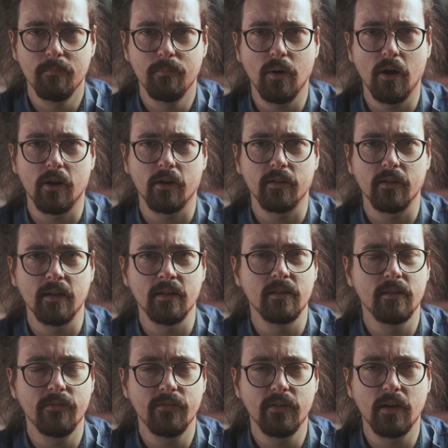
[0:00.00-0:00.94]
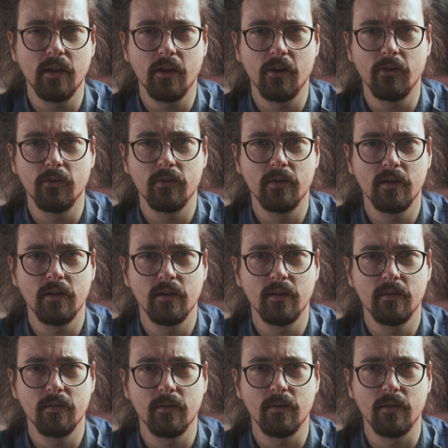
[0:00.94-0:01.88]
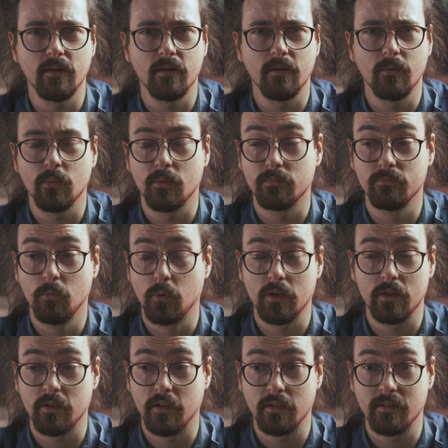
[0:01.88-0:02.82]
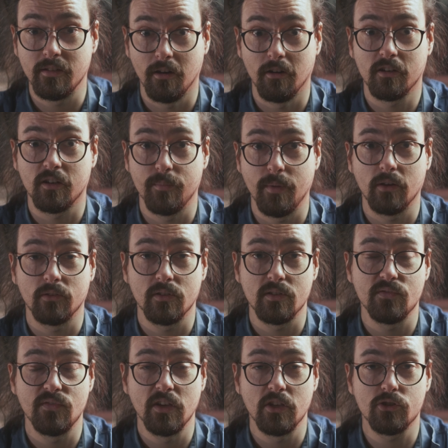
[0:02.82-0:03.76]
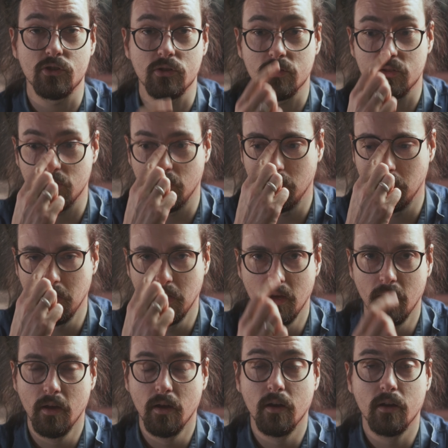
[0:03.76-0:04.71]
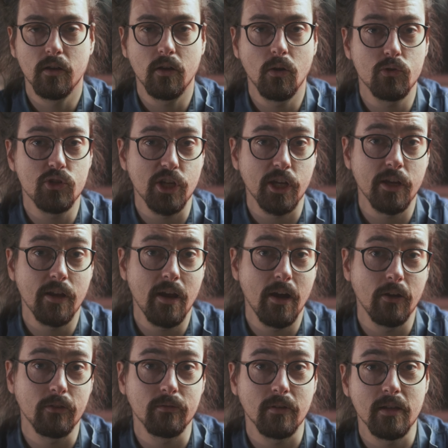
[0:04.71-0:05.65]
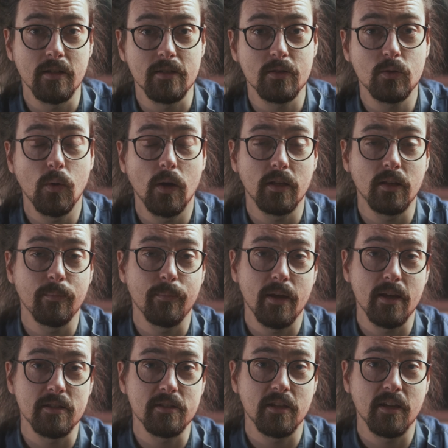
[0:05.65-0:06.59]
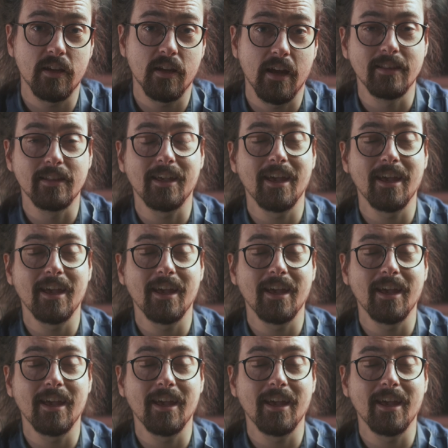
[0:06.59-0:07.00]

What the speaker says: part in the video where they talk about this feature. So go check it out, it's quite amazing. And